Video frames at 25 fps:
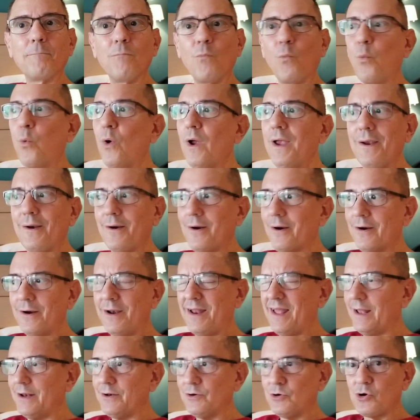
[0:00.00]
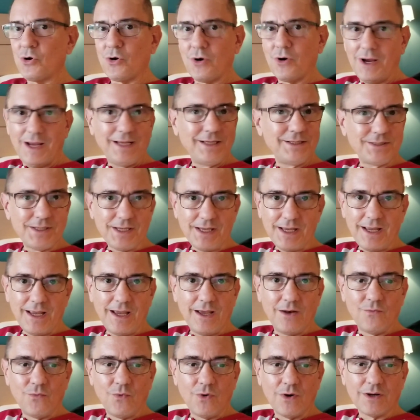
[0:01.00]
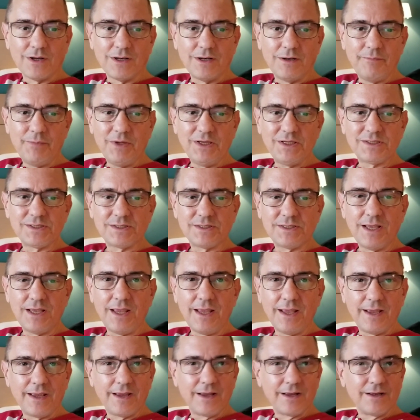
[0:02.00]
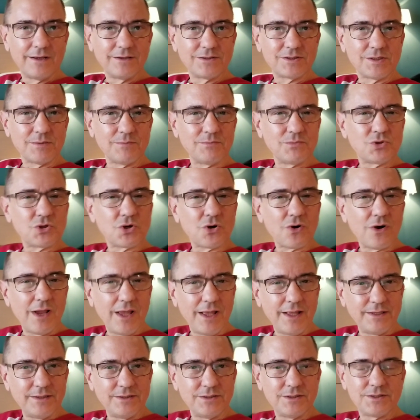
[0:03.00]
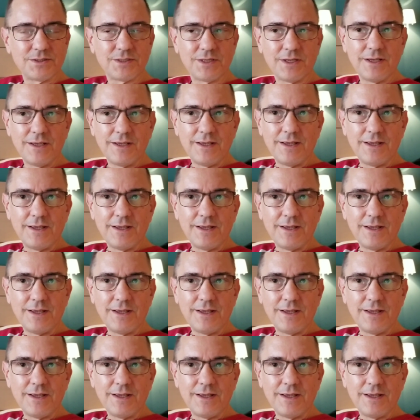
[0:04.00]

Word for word: weird and crazy, and we're going to be seeing some trends